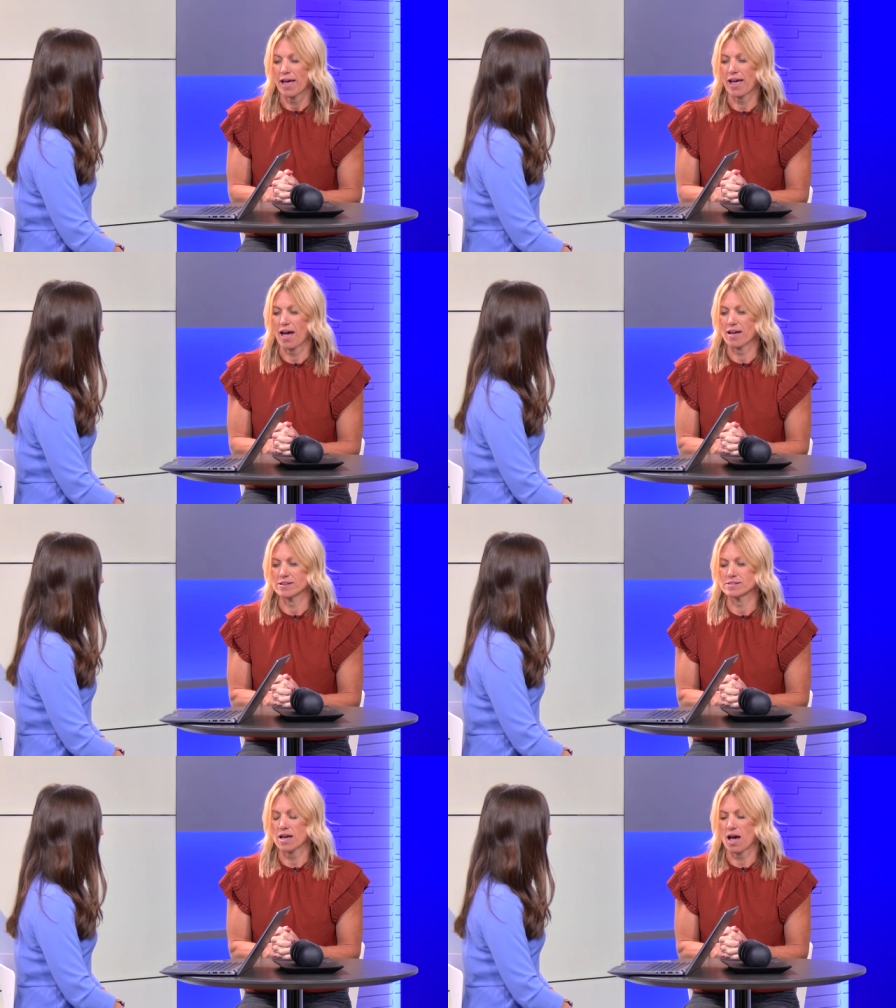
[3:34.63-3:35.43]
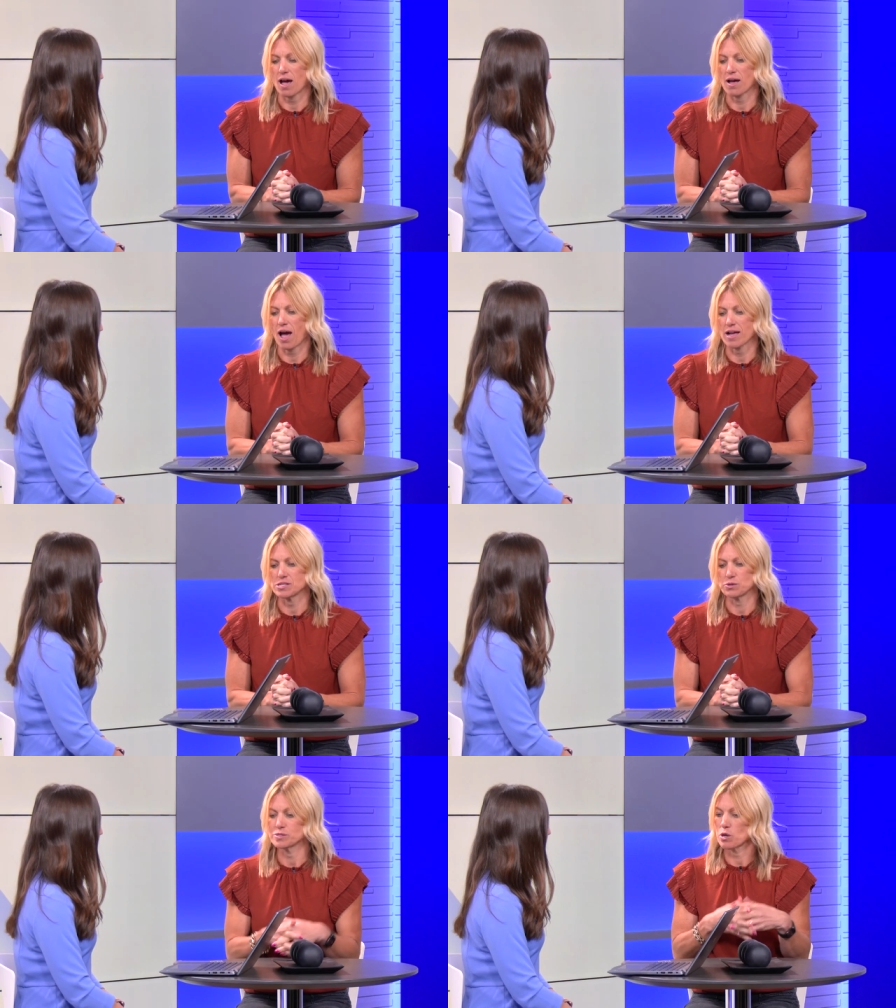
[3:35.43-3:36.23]
And uh, I
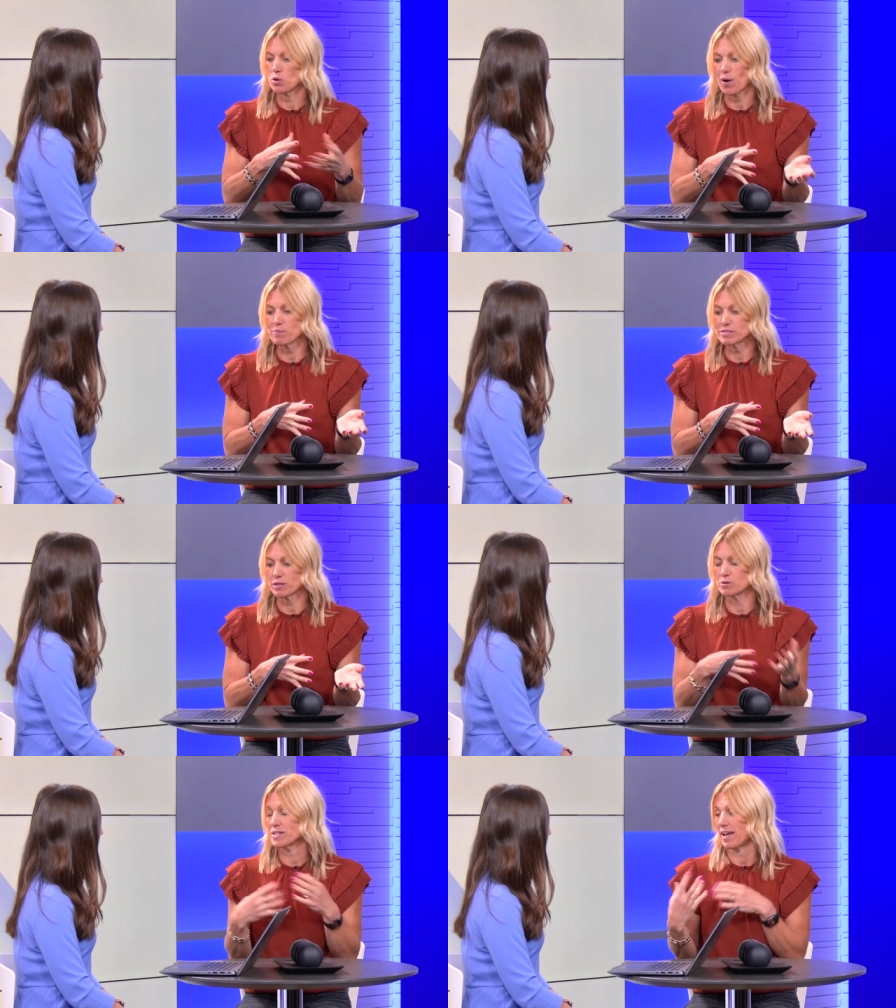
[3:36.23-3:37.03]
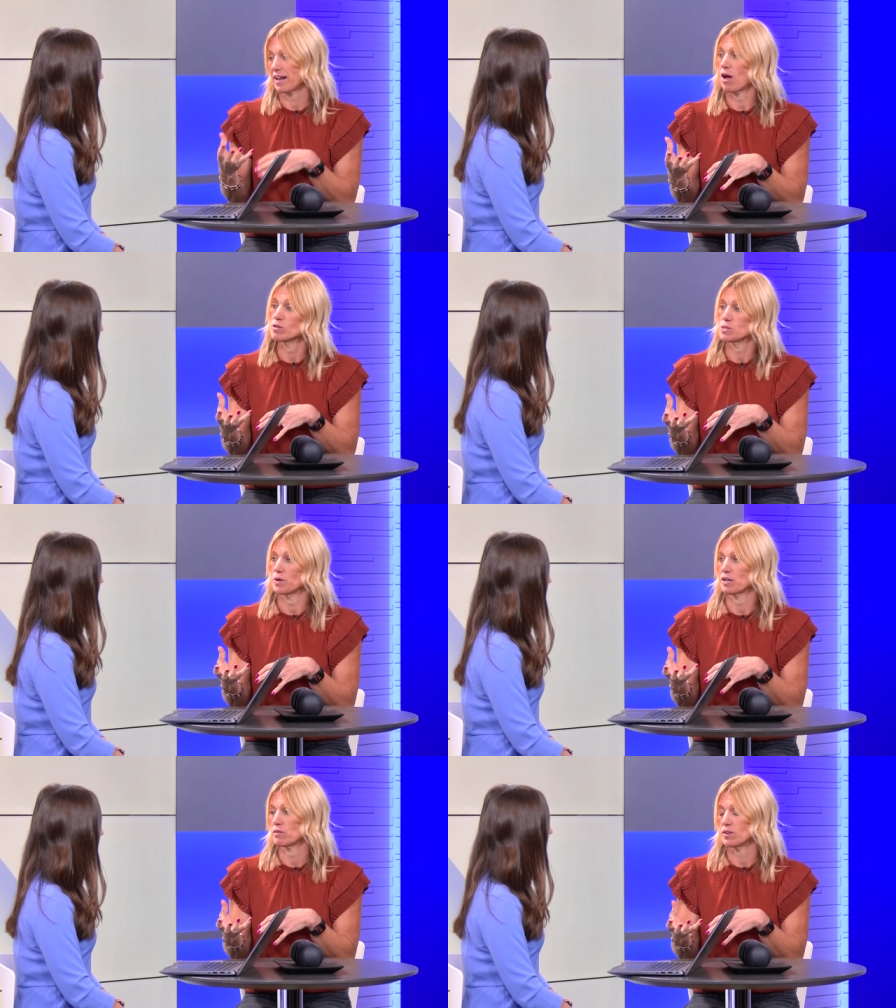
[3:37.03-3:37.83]
do solo episodes and I also
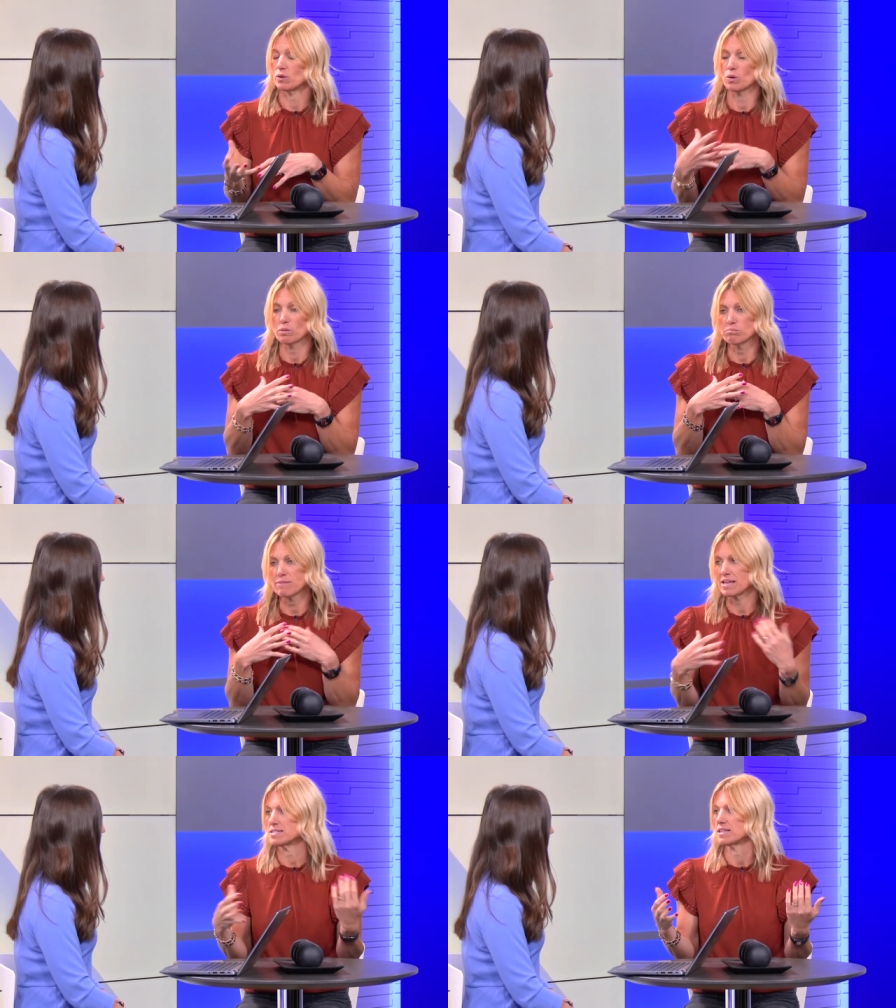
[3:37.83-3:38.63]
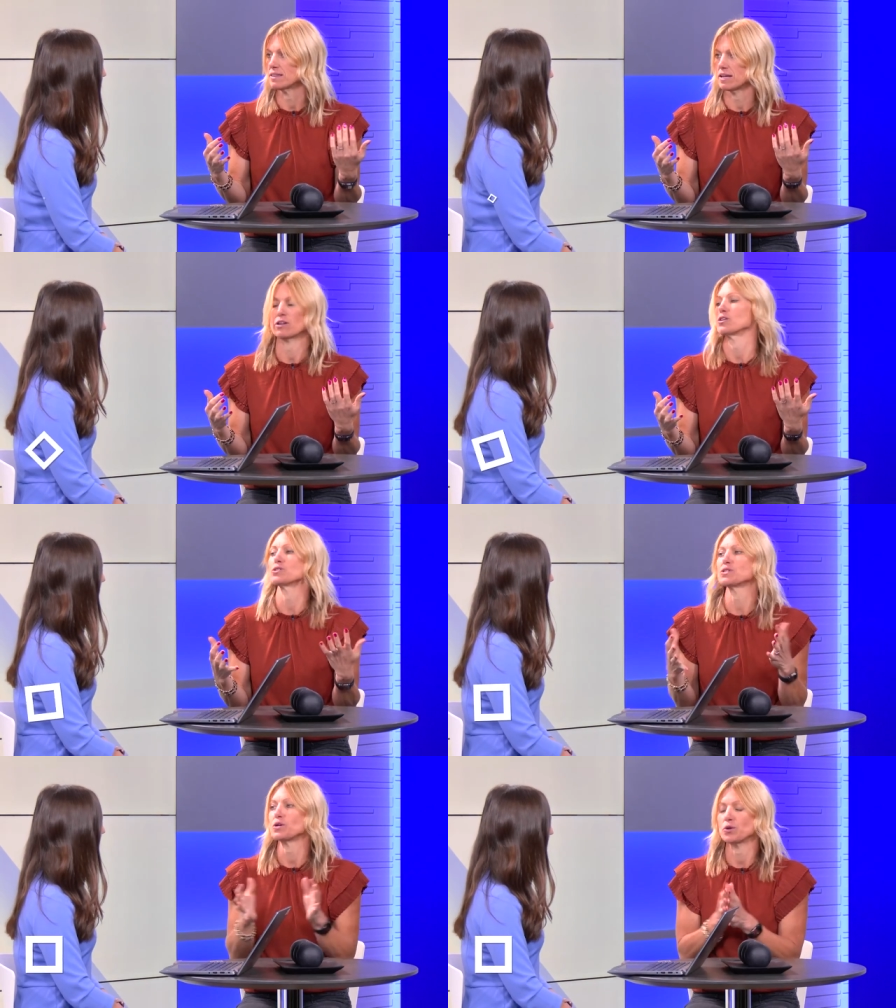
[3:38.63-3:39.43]
interview amazing
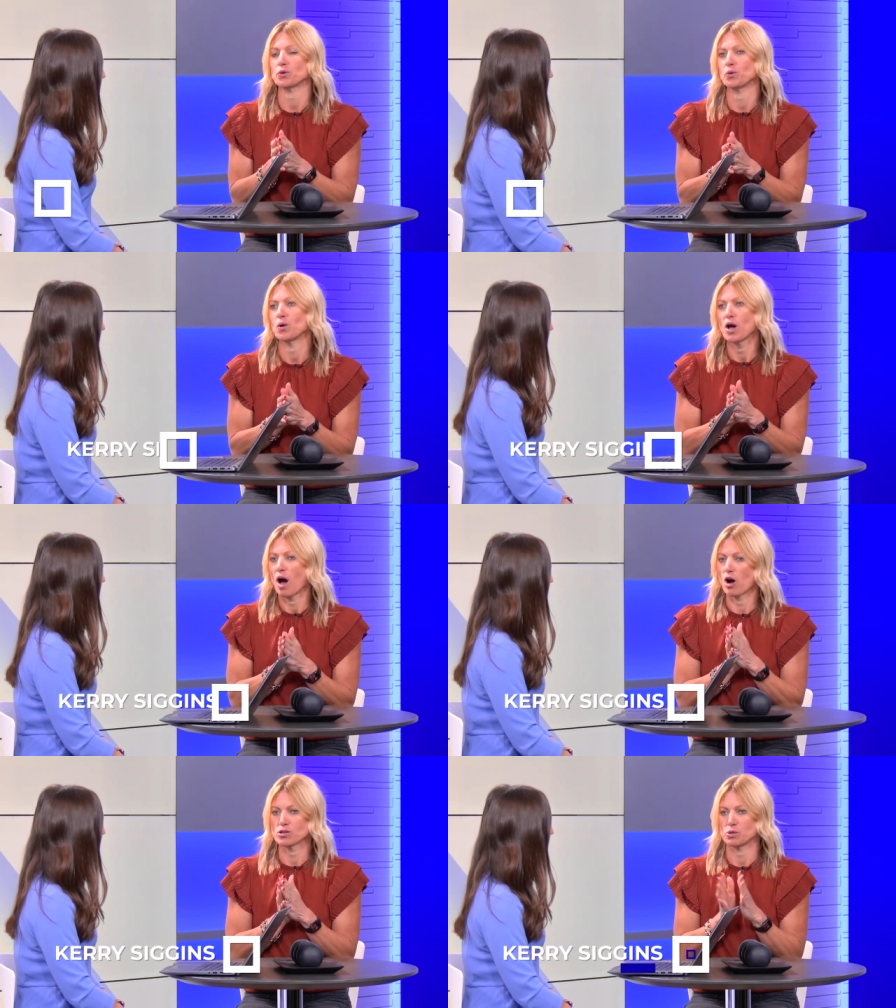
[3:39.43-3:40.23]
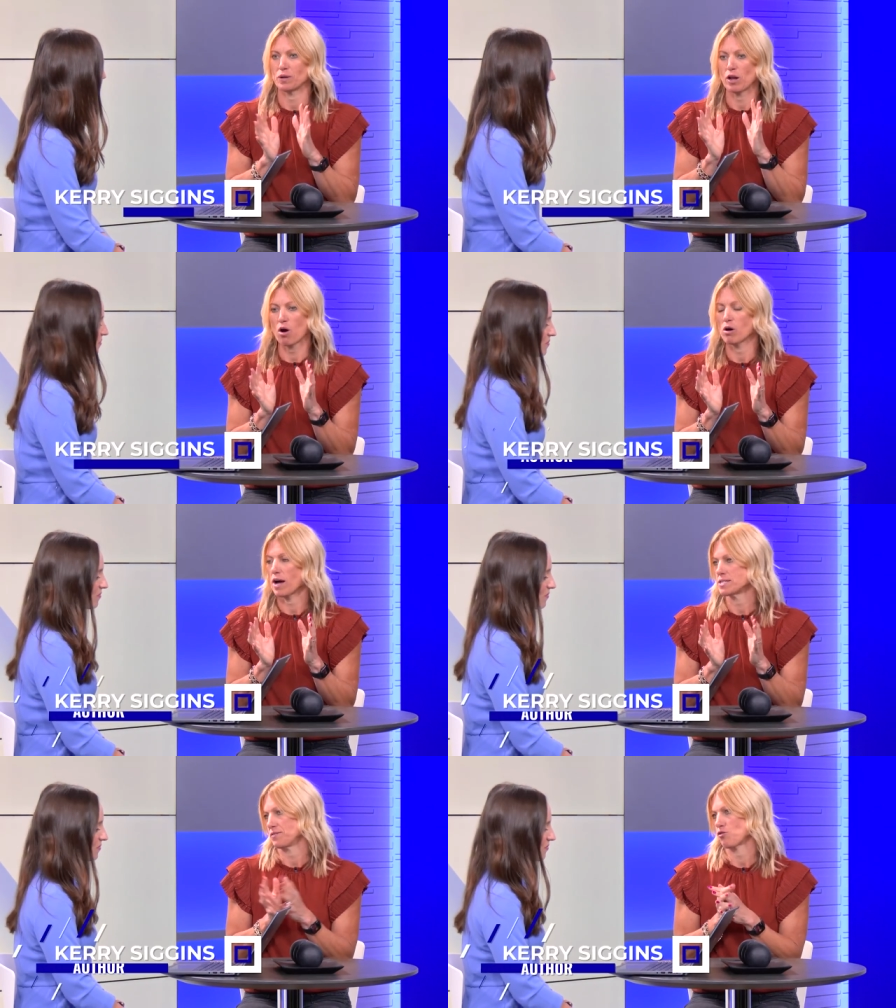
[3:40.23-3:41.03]
leaders who are doing all
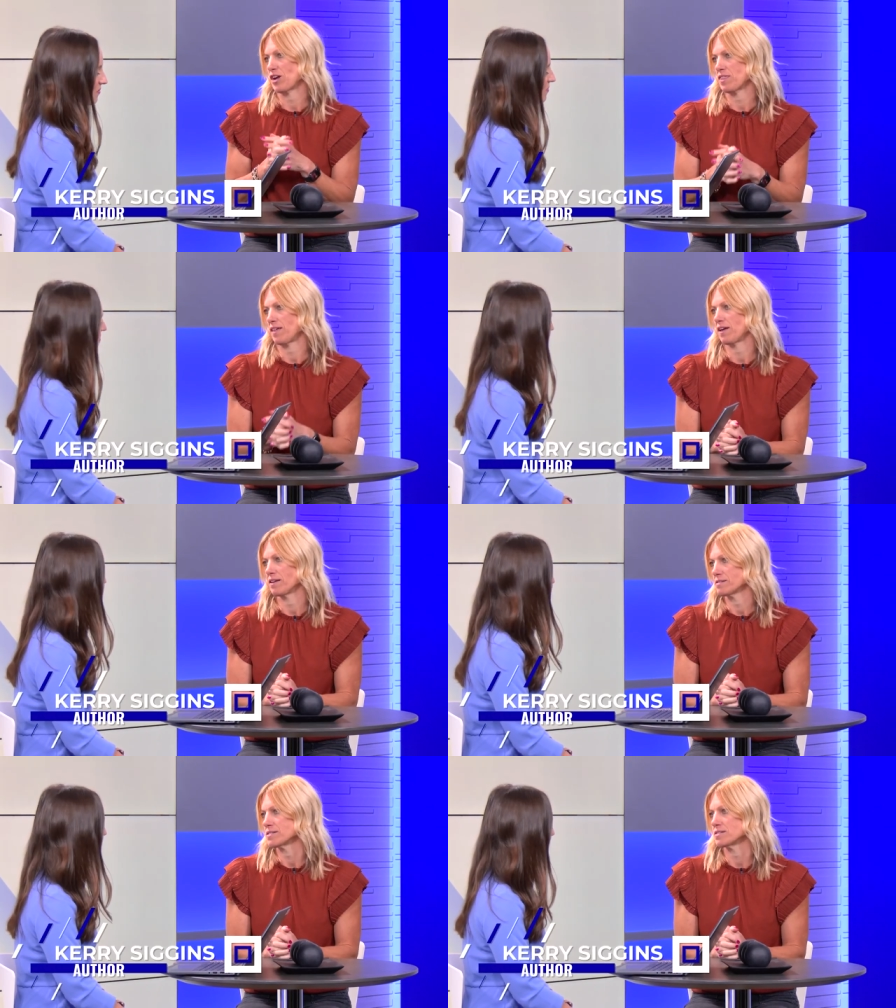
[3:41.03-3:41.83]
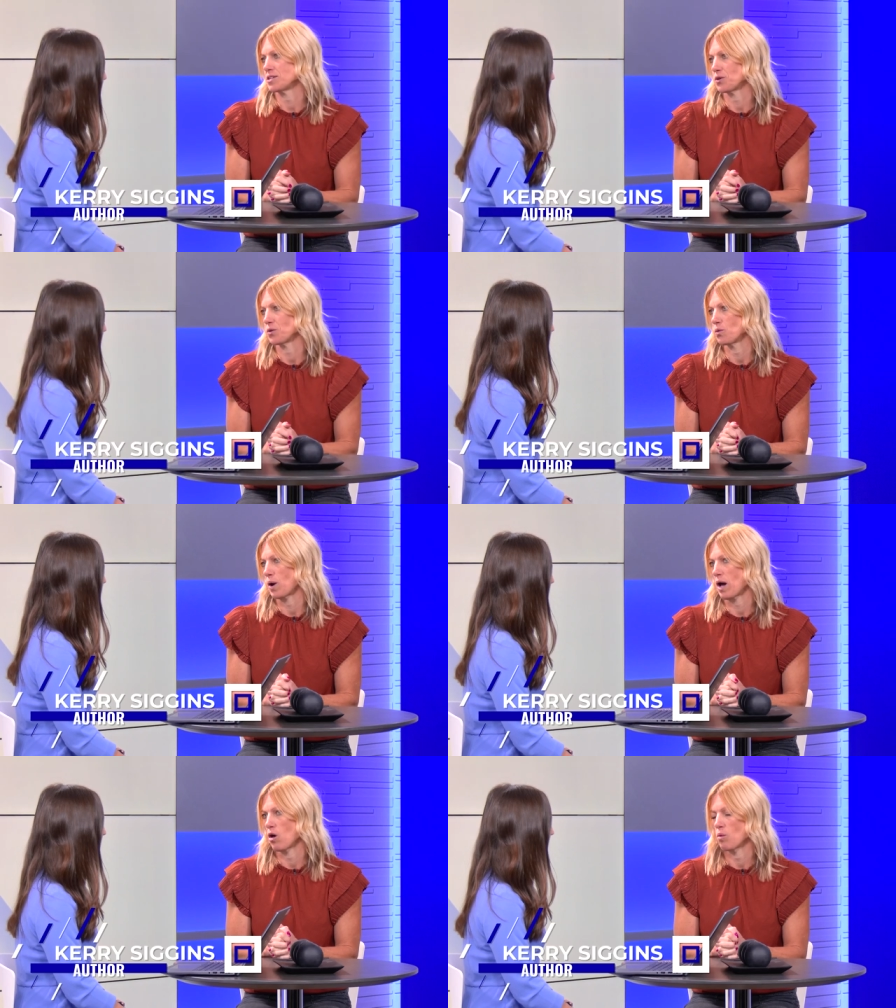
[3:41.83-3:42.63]
kinds of great things to
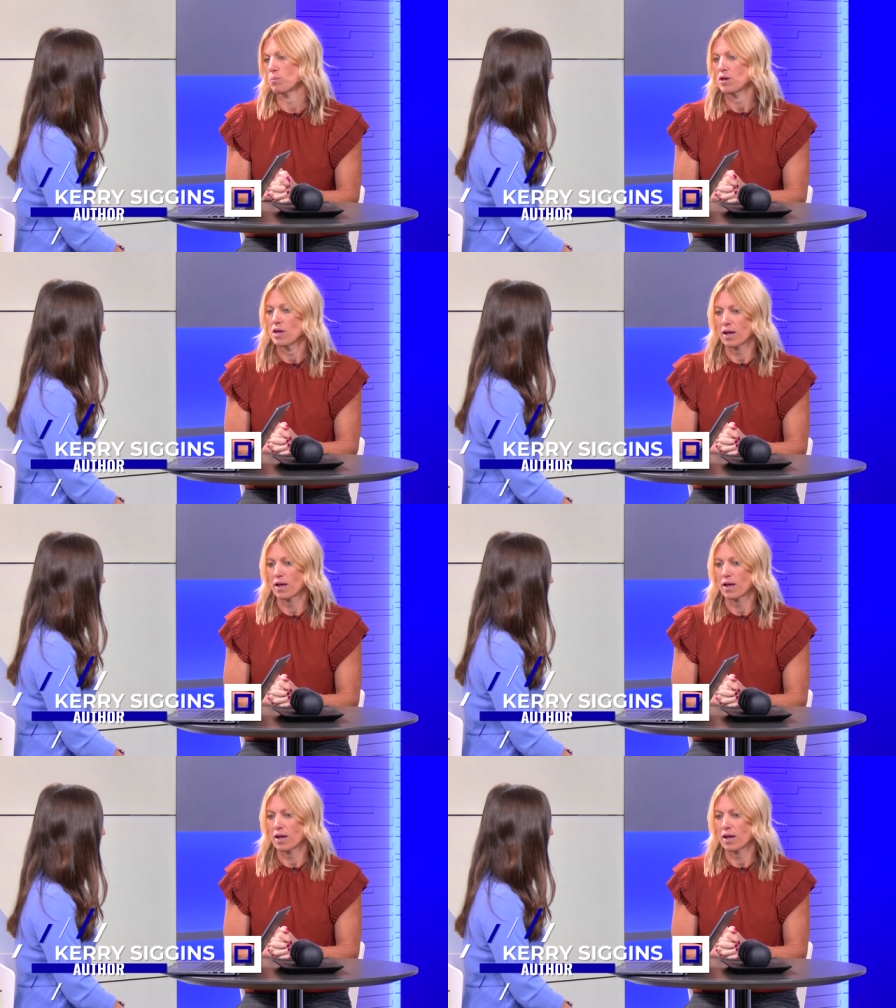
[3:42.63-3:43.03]
help